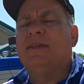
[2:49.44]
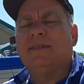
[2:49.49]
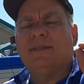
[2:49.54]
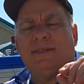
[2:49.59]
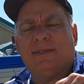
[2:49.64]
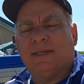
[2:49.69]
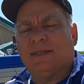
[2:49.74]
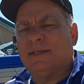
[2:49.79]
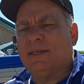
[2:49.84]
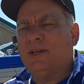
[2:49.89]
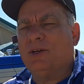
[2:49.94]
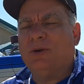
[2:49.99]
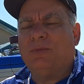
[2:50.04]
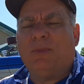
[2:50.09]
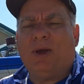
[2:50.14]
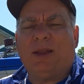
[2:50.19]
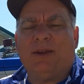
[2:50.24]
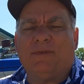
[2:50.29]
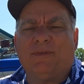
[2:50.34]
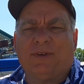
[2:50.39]
600
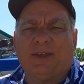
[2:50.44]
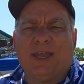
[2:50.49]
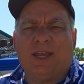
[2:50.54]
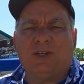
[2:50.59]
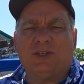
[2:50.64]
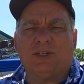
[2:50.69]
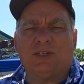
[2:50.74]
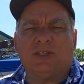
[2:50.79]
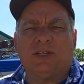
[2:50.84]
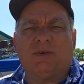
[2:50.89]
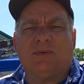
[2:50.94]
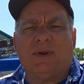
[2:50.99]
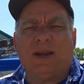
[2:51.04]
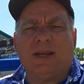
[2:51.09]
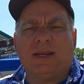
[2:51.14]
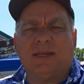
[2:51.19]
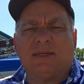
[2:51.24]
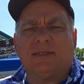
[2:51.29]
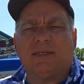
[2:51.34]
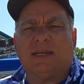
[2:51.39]
modifications that
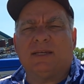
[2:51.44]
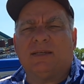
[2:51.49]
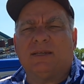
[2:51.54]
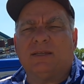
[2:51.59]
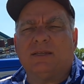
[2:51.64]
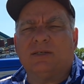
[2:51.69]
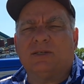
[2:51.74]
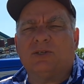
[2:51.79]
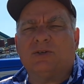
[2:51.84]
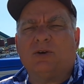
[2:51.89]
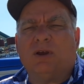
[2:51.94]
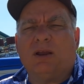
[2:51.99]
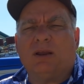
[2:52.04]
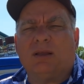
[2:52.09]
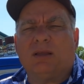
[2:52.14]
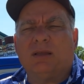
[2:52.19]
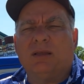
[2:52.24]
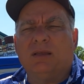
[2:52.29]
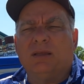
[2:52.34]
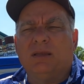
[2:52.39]
Randy's done to this
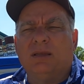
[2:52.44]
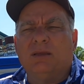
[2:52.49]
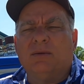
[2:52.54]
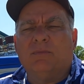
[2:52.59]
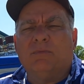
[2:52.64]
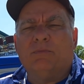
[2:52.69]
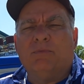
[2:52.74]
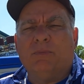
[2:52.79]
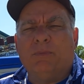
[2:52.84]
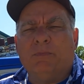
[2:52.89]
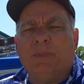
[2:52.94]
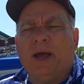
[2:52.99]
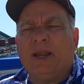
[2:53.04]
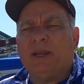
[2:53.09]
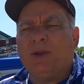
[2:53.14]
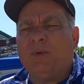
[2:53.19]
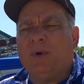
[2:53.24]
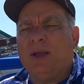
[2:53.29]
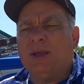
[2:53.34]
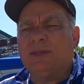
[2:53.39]
truck,
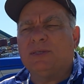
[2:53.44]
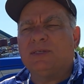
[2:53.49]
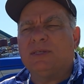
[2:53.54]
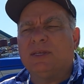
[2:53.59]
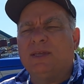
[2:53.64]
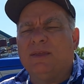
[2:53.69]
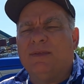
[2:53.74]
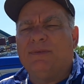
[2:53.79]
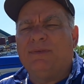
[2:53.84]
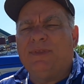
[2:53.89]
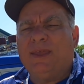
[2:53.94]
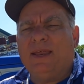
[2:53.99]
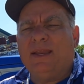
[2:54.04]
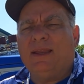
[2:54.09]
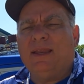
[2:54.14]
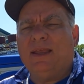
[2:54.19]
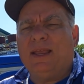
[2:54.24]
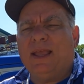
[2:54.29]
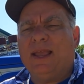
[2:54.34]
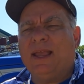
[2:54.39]
body-wise. That
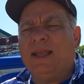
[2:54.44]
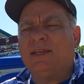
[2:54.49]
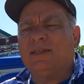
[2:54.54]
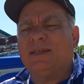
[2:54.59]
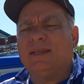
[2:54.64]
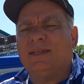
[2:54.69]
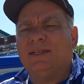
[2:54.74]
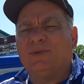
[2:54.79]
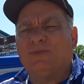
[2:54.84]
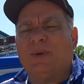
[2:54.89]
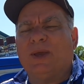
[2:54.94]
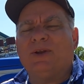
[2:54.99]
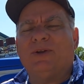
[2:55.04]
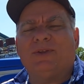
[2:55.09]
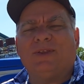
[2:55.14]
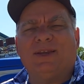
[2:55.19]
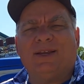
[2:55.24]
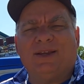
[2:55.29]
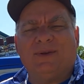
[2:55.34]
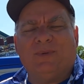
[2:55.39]
it's
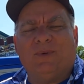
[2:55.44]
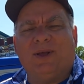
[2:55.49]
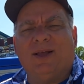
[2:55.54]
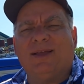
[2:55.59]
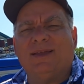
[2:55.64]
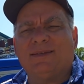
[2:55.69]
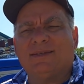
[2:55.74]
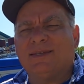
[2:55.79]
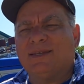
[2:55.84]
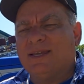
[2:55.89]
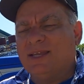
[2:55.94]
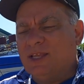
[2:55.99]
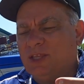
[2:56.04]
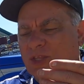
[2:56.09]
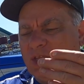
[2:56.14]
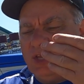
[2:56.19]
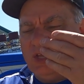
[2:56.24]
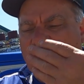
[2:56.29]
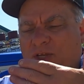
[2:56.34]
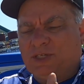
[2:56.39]
better than it was.
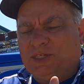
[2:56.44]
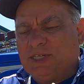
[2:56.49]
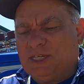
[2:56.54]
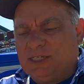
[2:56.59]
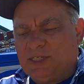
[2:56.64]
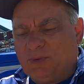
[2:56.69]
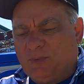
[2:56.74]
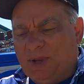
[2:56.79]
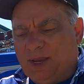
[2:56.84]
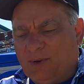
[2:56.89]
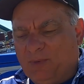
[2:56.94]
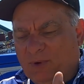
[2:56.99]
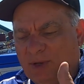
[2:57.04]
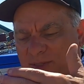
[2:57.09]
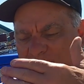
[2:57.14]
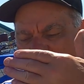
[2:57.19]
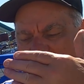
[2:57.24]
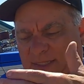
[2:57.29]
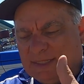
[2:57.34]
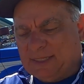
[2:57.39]
The hood sits the way it
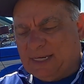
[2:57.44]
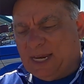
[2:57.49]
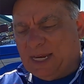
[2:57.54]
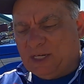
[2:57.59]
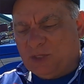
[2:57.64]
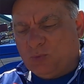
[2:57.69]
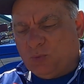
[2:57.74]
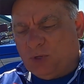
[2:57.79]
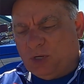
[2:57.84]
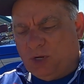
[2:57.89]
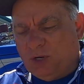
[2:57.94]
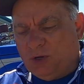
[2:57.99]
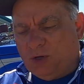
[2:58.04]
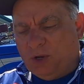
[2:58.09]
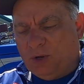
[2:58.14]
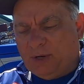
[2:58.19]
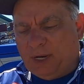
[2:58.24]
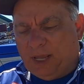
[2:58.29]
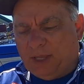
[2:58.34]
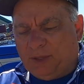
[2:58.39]
was. It stays when you
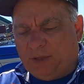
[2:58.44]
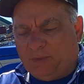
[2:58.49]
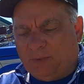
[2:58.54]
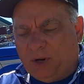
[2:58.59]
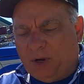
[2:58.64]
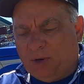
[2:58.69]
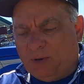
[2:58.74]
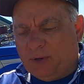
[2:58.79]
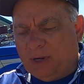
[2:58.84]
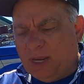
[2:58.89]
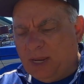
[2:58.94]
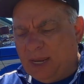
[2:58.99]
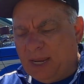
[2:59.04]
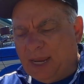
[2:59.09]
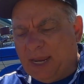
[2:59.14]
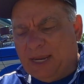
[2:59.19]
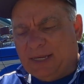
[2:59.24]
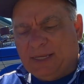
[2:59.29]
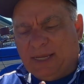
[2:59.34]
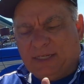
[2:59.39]
go down the road.
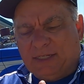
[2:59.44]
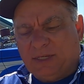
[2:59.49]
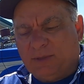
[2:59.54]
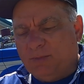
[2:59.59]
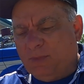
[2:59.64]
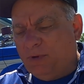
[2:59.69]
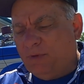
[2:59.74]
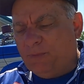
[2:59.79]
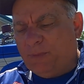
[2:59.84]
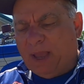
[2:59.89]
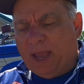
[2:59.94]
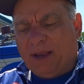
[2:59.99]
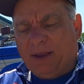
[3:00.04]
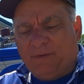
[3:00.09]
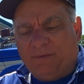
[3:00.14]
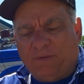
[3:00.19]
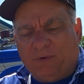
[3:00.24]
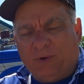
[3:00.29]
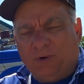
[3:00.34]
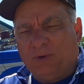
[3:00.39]
It doesn't move back
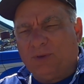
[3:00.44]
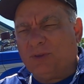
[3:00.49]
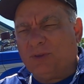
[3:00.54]
and forth.